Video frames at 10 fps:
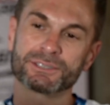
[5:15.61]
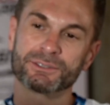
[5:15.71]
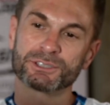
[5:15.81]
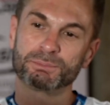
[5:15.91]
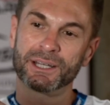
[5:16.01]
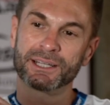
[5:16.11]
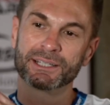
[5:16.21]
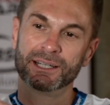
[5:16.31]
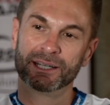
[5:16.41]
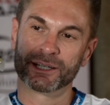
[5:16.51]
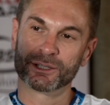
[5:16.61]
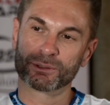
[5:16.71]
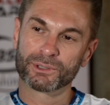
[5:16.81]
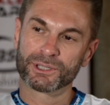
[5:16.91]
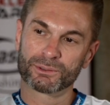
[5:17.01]
So this bait,
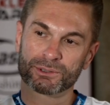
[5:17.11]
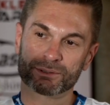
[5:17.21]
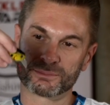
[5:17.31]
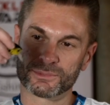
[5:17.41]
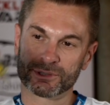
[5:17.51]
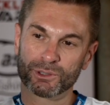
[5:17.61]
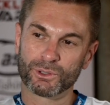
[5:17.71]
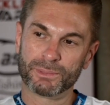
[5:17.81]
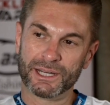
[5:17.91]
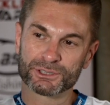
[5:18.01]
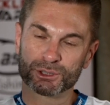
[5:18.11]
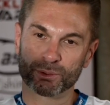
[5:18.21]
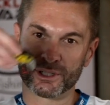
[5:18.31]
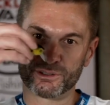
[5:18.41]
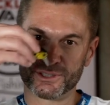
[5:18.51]
it'll go about
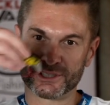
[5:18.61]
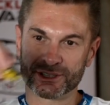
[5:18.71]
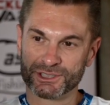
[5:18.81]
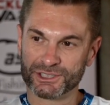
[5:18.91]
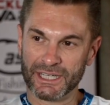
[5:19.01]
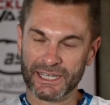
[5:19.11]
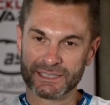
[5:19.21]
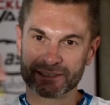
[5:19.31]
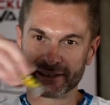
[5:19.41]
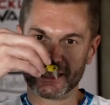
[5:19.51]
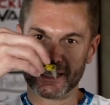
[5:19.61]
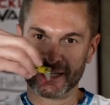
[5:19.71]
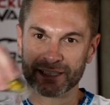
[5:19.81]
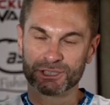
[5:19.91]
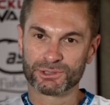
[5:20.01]
12 inches side to
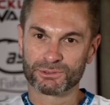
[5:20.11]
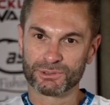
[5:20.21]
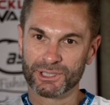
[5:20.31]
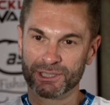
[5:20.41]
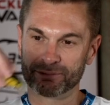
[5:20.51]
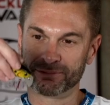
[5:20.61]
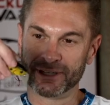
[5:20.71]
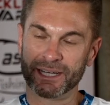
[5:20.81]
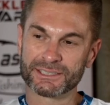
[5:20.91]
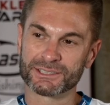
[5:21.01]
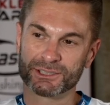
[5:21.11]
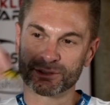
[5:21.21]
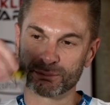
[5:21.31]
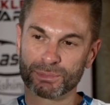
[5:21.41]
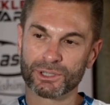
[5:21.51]
side as you're reeling it fast, and you
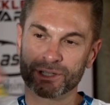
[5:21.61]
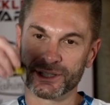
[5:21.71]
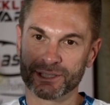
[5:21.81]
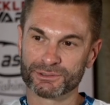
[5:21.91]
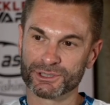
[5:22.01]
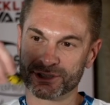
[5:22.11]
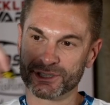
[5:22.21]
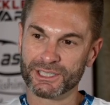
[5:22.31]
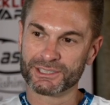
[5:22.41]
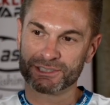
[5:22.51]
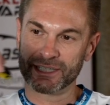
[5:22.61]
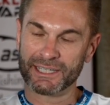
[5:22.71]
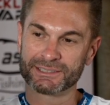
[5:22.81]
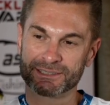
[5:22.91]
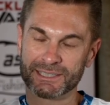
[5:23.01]
can burn it and it'll just kick
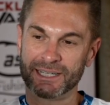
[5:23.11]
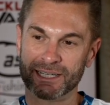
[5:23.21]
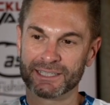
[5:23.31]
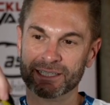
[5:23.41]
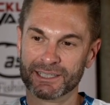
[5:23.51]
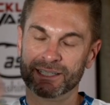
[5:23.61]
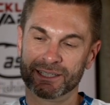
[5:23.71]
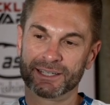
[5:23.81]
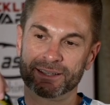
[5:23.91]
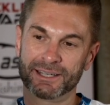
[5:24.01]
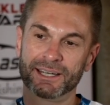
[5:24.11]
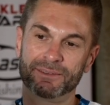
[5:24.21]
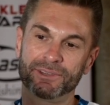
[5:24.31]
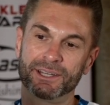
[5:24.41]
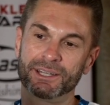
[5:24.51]
side to side like
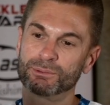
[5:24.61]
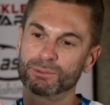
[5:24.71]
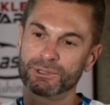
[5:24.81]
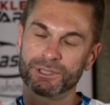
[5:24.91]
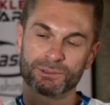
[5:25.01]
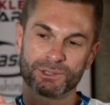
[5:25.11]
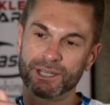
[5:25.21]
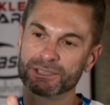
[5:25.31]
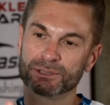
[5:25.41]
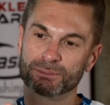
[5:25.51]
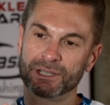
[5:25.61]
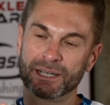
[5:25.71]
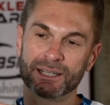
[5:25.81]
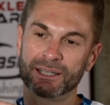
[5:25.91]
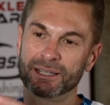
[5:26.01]
that, and it'll catch them, and
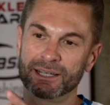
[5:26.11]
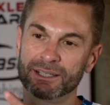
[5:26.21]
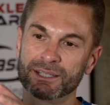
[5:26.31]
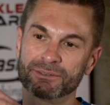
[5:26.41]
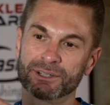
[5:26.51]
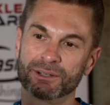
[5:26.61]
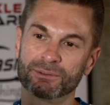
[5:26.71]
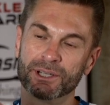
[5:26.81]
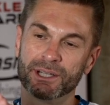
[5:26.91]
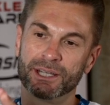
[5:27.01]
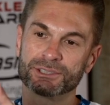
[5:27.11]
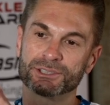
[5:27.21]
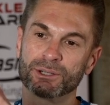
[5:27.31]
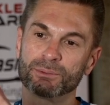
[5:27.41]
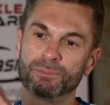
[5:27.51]
I love it on. And
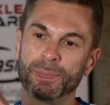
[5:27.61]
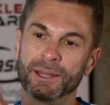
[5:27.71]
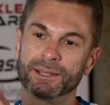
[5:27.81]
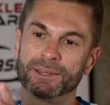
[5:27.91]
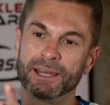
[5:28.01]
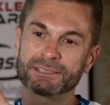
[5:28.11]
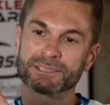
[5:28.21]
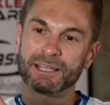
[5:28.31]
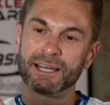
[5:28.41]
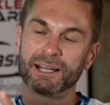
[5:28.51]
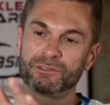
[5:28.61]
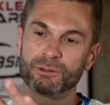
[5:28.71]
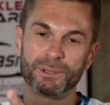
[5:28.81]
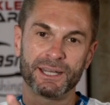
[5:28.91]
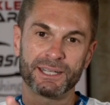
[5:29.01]
so that style of a
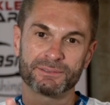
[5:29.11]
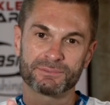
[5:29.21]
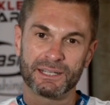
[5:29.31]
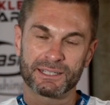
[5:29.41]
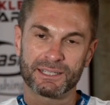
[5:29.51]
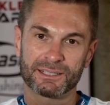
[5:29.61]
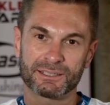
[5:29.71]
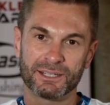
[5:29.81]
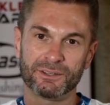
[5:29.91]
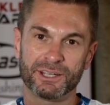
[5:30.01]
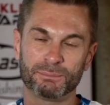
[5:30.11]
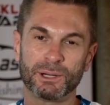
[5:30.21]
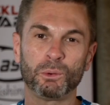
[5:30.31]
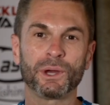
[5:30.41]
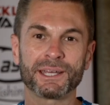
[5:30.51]
bait, I kind of call that
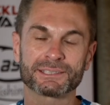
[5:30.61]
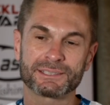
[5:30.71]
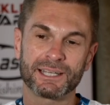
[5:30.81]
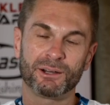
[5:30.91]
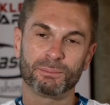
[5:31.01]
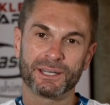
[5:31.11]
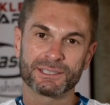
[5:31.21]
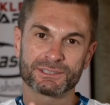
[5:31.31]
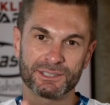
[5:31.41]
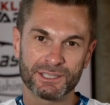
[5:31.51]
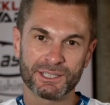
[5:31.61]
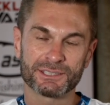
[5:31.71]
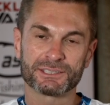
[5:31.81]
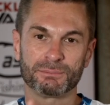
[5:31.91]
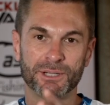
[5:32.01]
my wake style bait. So
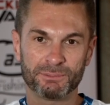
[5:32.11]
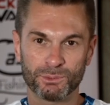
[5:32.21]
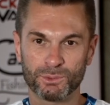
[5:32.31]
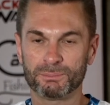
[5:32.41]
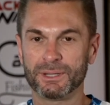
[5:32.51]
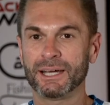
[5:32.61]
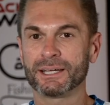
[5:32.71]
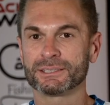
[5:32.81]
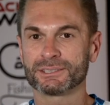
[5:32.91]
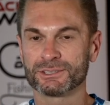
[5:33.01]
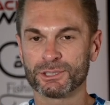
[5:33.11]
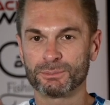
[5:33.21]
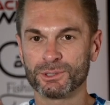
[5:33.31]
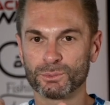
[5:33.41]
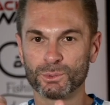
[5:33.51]
this and a baby one minus and
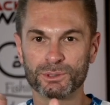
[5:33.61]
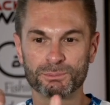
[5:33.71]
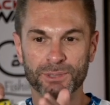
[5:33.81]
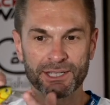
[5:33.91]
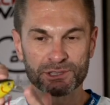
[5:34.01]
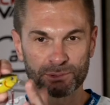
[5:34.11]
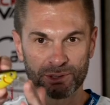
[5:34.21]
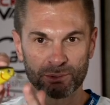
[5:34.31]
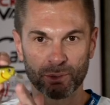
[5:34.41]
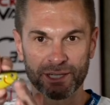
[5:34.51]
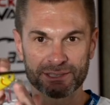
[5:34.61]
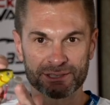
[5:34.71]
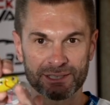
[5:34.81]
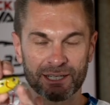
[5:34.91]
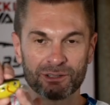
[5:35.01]
some of your wooden baits with the wake
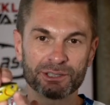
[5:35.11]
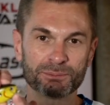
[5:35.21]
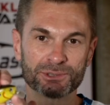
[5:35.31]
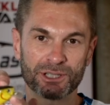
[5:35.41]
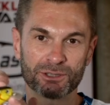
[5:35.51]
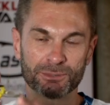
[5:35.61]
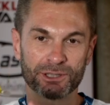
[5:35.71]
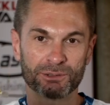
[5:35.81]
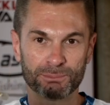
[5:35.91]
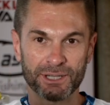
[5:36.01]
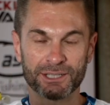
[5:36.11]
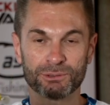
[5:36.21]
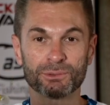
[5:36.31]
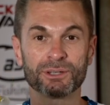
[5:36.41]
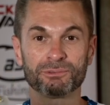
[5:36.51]
style lips on them that are made to
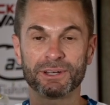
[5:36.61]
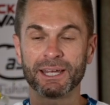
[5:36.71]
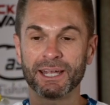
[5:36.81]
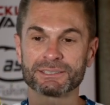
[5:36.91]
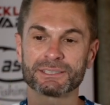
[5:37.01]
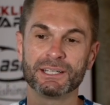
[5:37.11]
run fast.